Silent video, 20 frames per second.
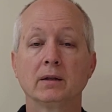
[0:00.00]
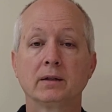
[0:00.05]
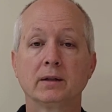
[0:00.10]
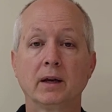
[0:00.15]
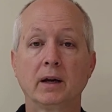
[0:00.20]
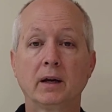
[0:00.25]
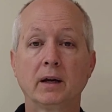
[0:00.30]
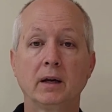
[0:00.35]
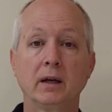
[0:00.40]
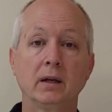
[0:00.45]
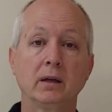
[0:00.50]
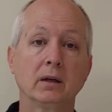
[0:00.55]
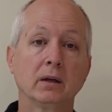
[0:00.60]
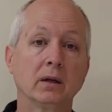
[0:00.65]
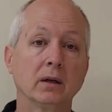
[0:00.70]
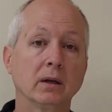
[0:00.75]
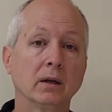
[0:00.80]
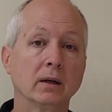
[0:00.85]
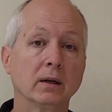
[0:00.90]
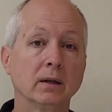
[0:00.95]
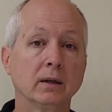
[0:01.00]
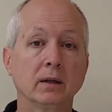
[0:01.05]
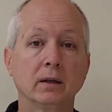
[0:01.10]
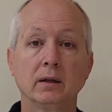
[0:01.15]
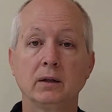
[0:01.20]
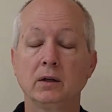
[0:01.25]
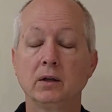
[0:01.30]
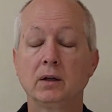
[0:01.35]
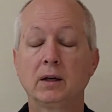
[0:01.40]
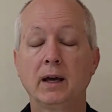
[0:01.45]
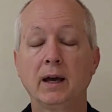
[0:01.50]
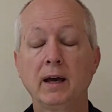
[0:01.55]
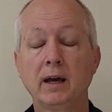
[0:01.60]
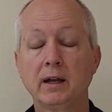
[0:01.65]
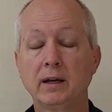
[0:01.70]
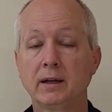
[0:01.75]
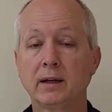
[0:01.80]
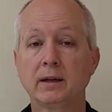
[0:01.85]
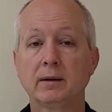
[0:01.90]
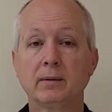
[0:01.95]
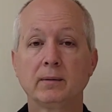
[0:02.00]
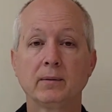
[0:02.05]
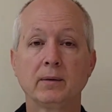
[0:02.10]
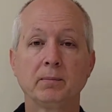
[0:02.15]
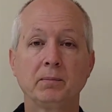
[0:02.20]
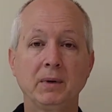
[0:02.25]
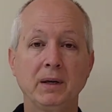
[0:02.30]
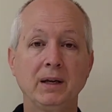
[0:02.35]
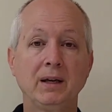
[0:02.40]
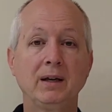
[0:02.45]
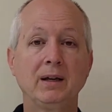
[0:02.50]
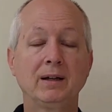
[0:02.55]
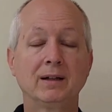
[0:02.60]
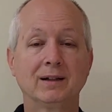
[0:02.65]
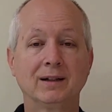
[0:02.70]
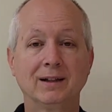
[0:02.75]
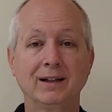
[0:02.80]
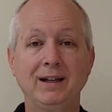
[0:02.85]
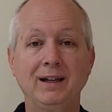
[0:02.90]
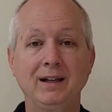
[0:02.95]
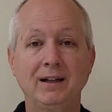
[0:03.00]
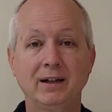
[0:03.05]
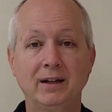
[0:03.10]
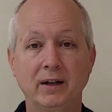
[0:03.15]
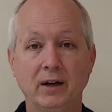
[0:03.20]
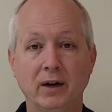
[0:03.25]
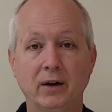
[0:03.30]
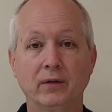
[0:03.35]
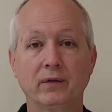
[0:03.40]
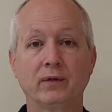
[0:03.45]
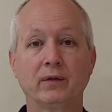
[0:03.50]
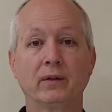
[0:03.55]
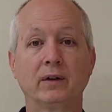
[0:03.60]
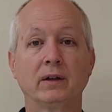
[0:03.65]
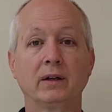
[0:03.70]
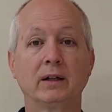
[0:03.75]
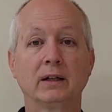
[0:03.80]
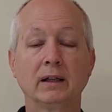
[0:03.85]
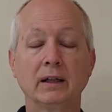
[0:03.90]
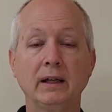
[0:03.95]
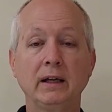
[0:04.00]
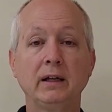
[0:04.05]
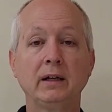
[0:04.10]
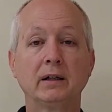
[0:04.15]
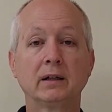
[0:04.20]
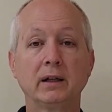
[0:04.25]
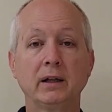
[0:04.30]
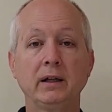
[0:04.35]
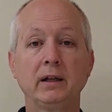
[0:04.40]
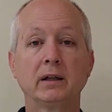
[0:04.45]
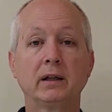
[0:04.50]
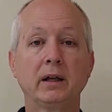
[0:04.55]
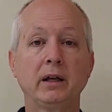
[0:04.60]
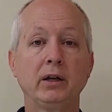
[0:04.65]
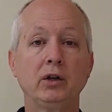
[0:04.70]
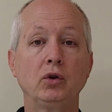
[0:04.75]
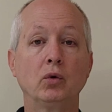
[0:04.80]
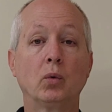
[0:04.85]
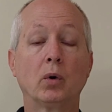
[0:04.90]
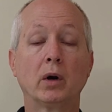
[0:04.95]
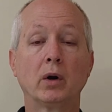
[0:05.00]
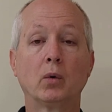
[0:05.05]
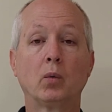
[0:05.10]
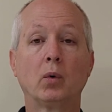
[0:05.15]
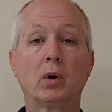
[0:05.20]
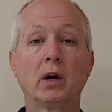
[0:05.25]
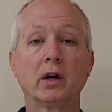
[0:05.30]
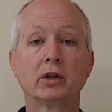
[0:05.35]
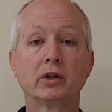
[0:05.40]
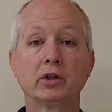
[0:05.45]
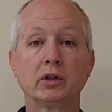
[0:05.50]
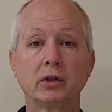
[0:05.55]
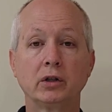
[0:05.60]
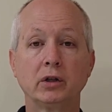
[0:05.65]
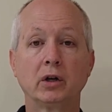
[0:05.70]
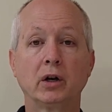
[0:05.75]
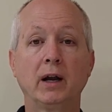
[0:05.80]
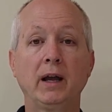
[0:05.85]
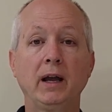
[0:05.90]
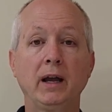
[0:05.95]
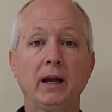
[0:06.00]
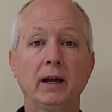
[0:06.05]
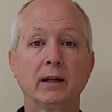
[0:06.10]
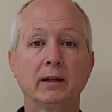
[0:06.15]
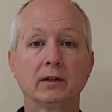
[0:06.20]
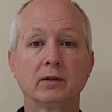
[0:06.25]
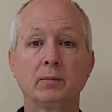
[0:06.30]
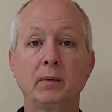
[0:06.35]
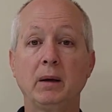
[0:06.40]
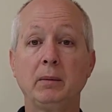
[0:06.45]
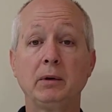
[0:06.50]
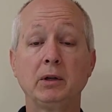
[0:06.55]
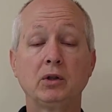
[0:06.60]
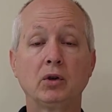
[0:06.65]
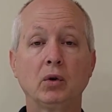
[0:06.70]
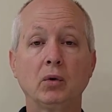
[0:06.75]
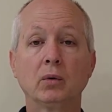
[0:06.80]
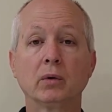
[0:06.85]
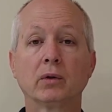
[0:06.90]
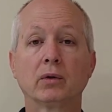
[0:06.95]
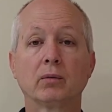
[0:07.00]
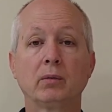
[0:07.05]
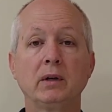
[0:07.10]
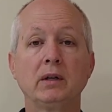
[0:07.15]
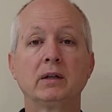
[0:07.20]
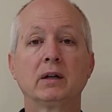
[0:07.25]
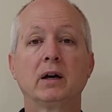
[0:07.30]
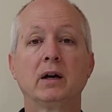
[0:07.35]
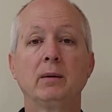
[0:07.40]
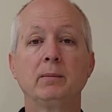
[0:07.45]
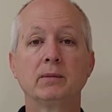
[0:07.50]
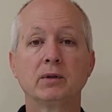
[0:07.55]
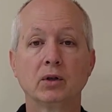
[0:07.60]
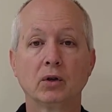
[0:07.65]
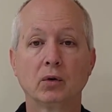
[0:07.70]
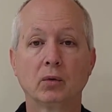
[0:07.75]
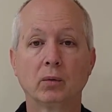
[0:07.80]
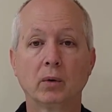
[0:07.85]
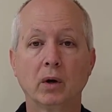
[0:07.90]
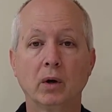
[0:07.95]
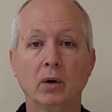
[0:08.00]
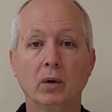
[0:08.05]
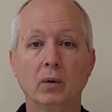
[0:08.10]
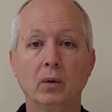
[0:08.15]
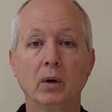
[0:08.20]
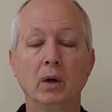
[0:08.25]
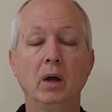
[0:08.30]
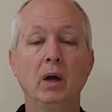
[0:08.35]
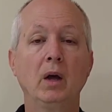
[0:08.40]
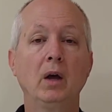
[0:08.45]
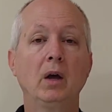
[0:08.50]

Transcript: Second, you can't be clean enough. Clean, clean, clean. You want to wash your hands maybe 2 or 3 times in a row.